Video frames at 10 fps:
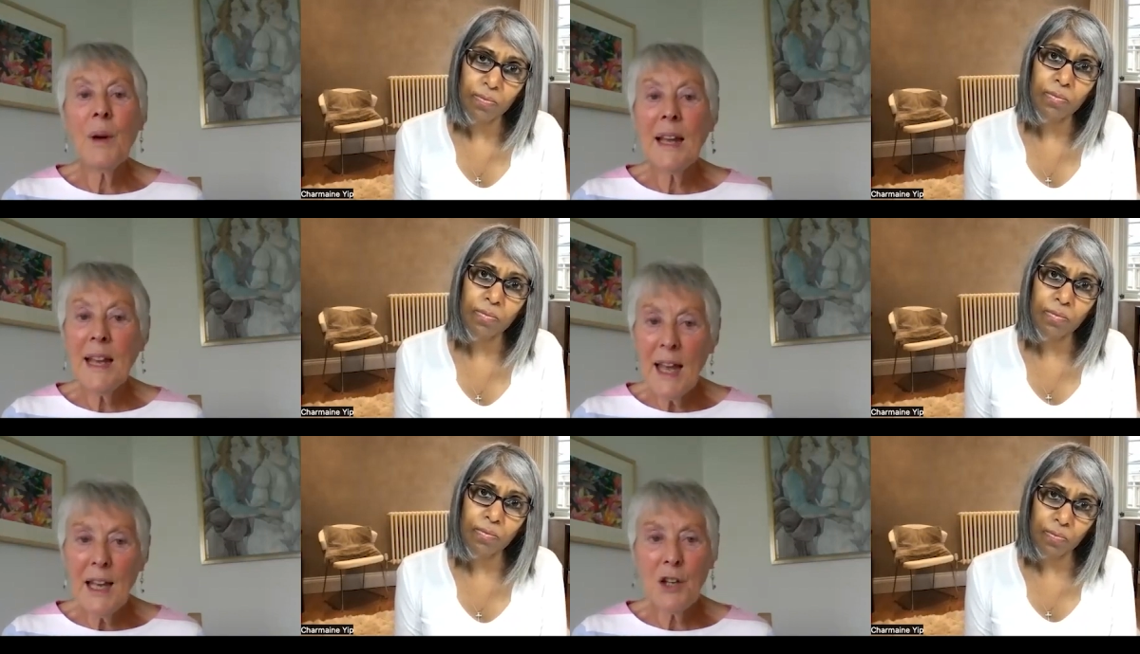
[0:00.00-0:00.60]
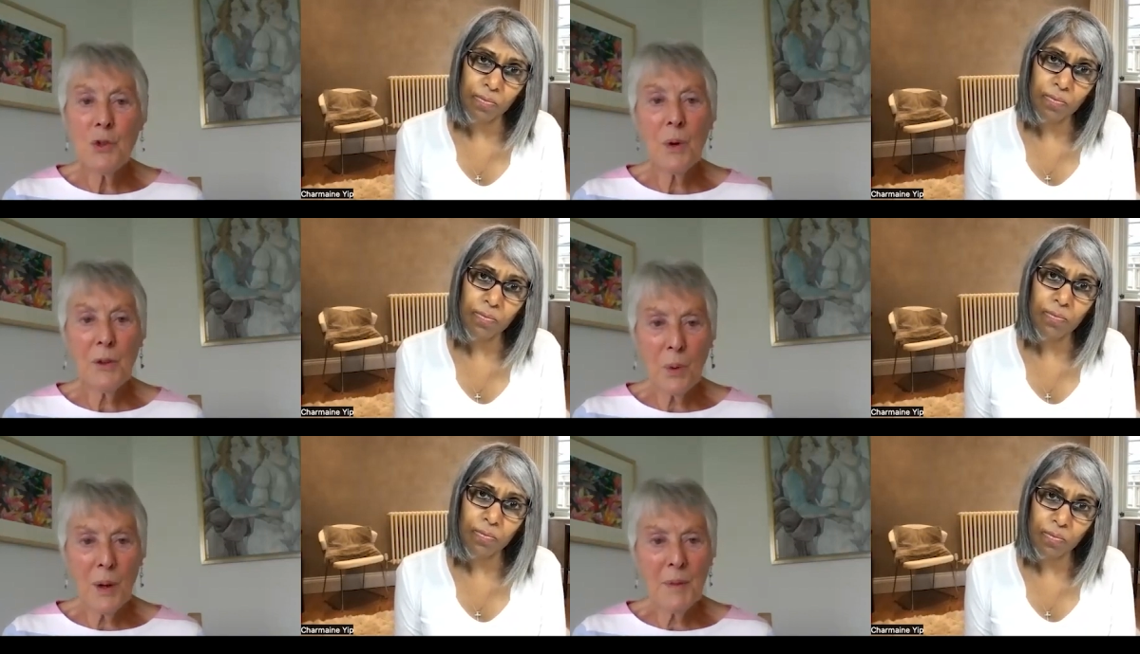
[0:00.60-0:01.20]
Speaker 1: to engage
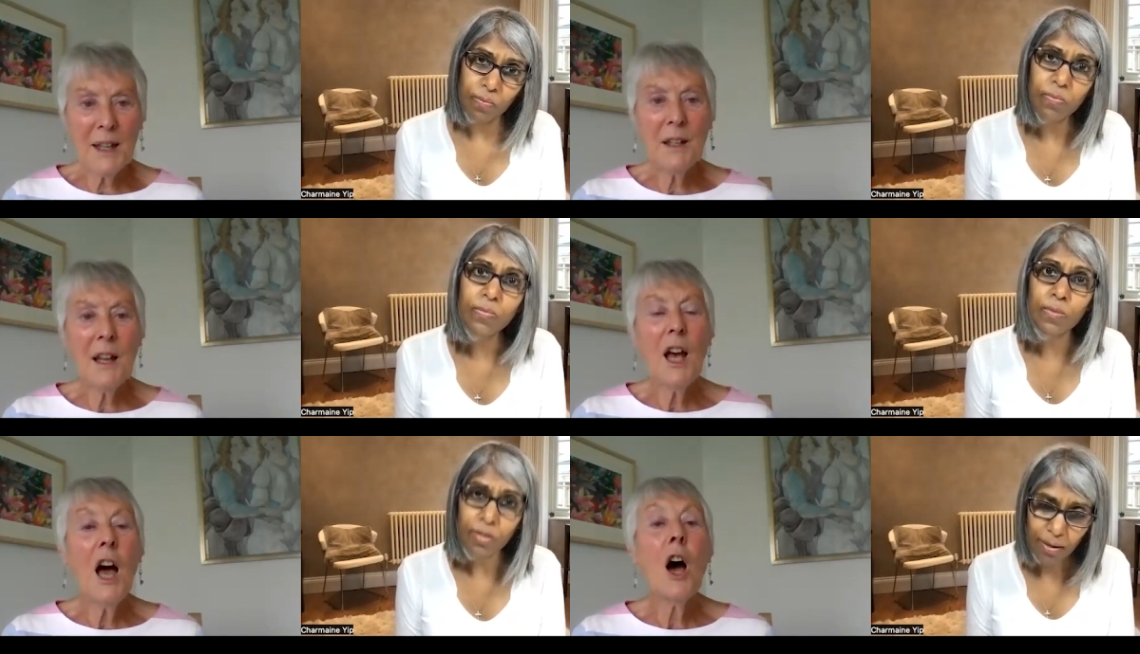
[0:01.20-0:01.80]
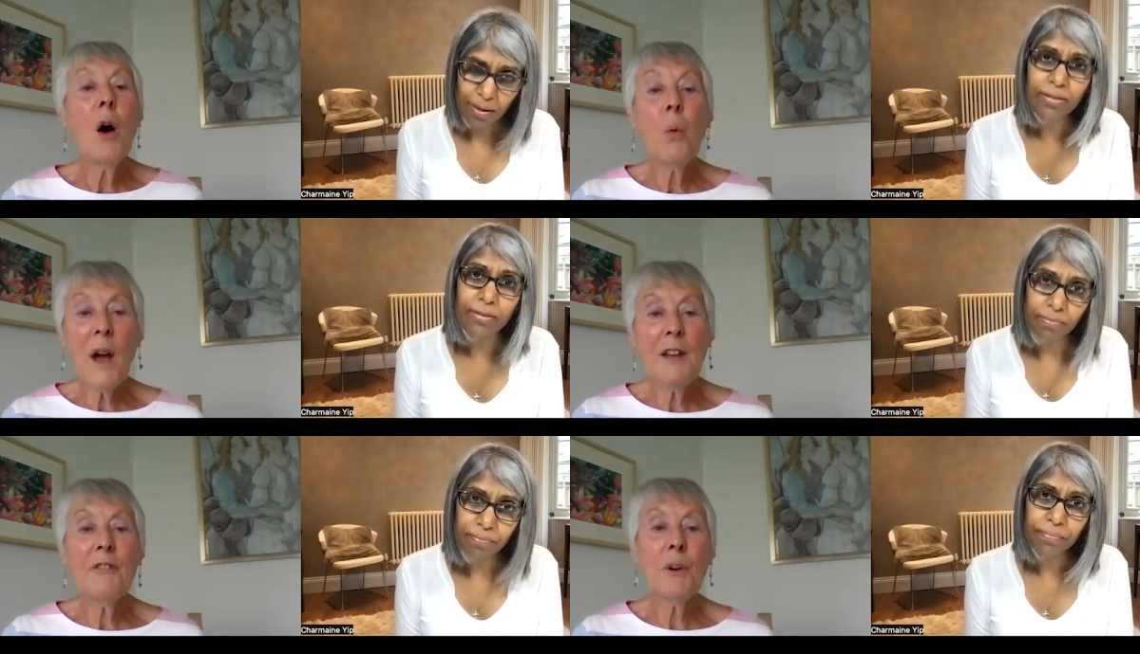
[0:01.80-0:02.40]
with women
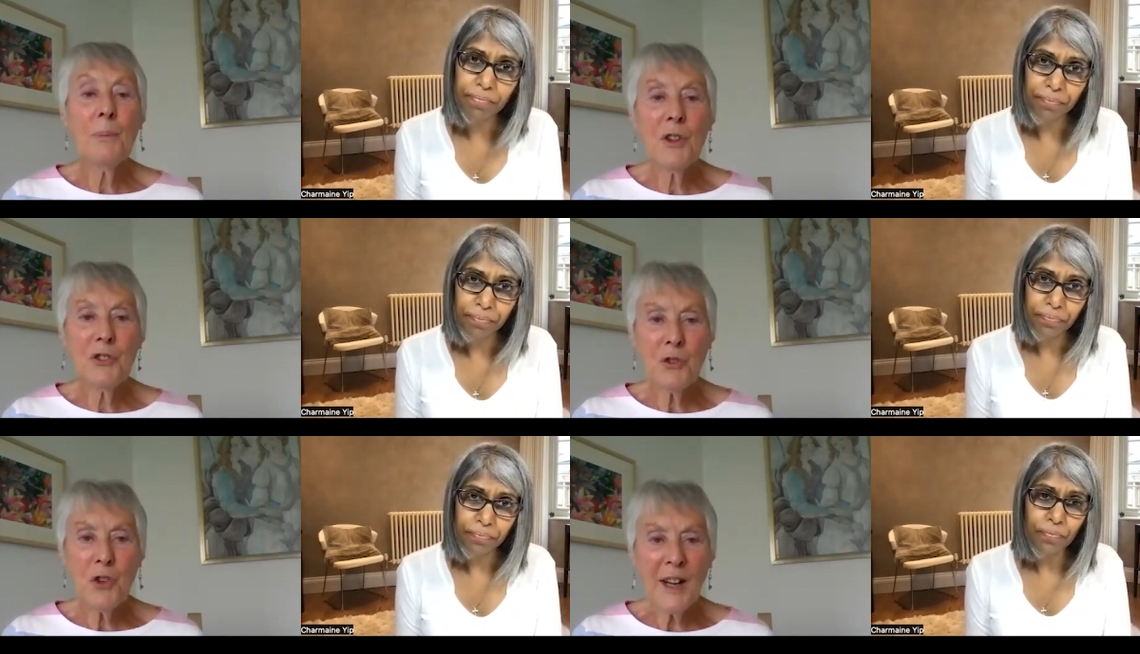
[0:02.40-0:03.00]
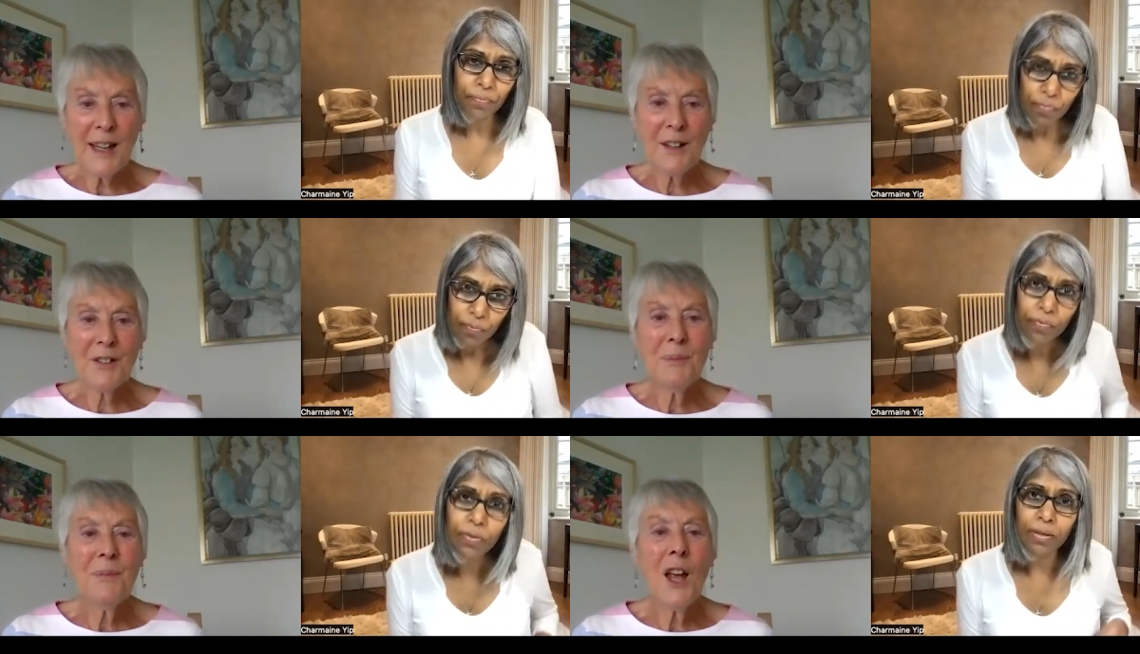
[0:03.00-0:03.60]
away from the street,
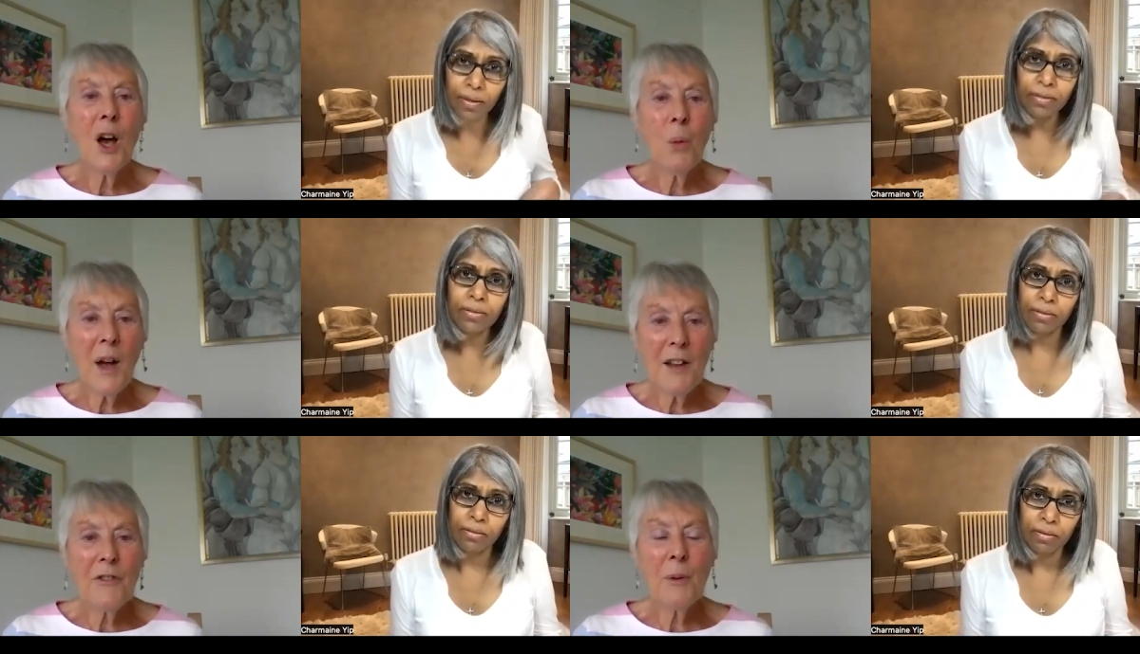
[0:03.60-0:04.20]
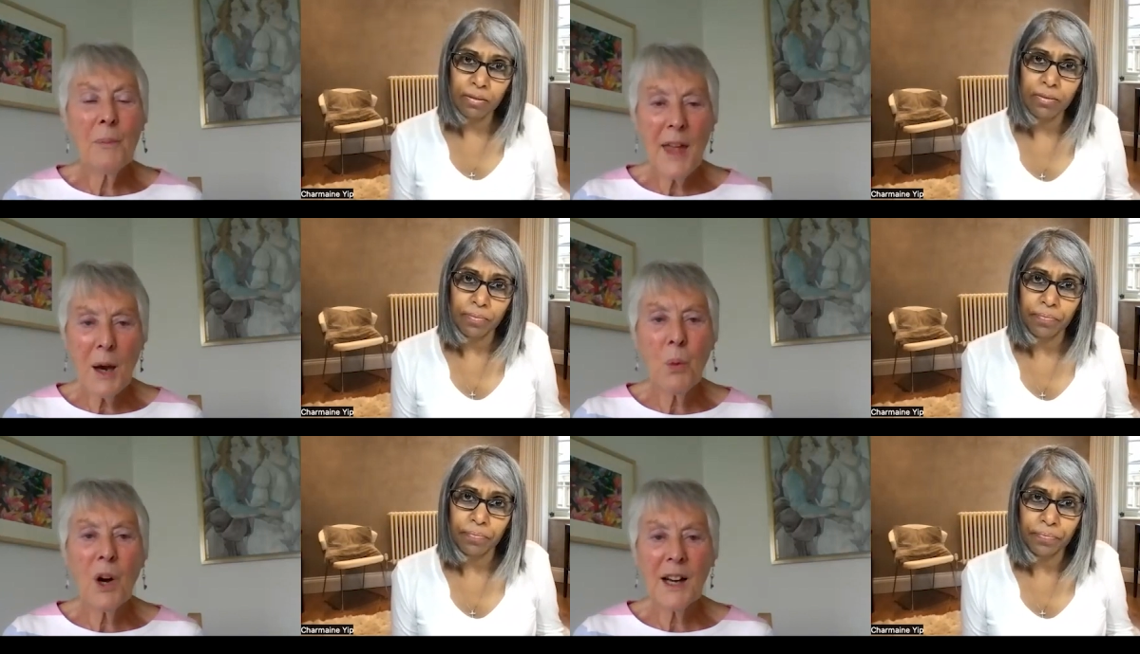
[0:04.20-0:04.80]
yes, away from
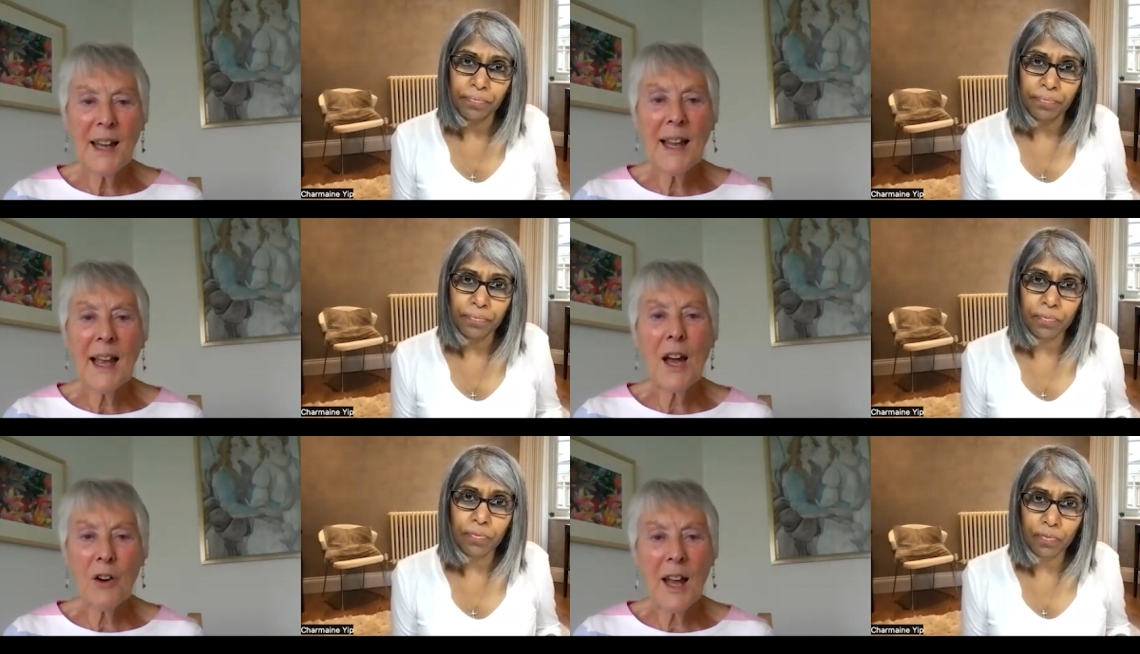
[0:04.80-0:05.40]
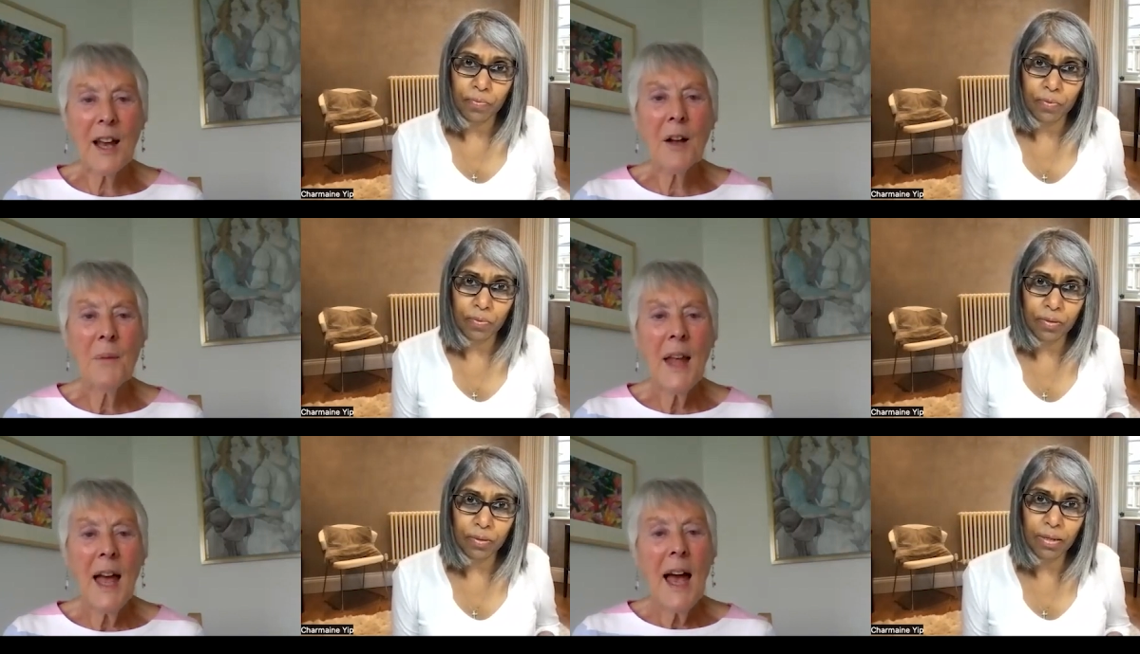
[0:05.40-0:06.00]
their working area,
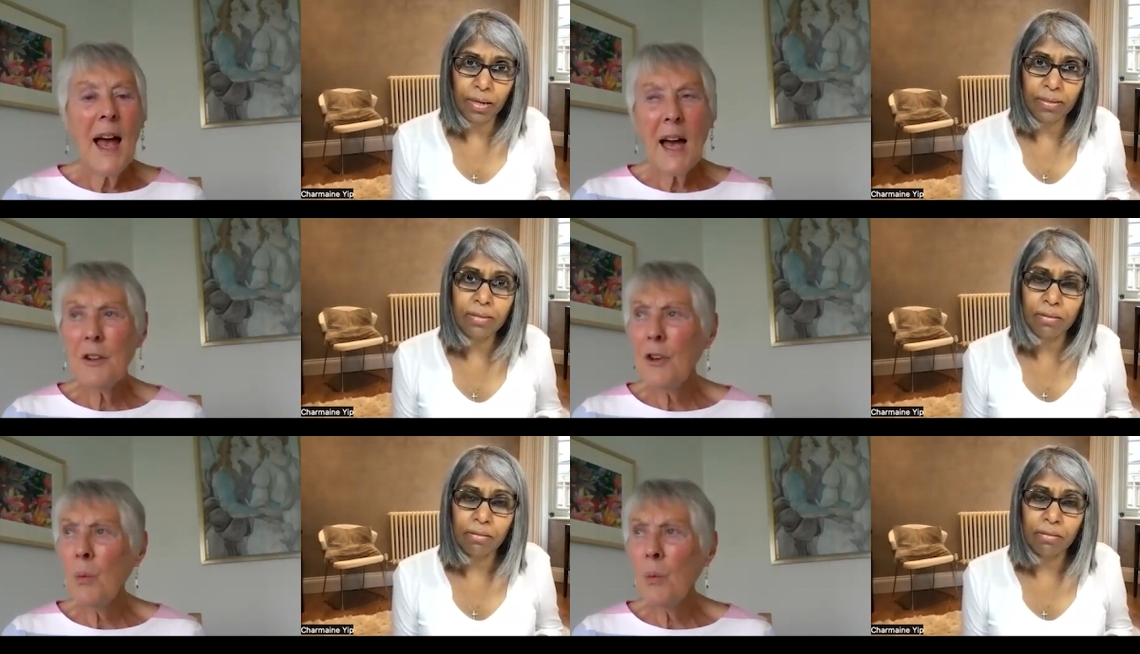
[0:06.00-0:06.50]
yes, and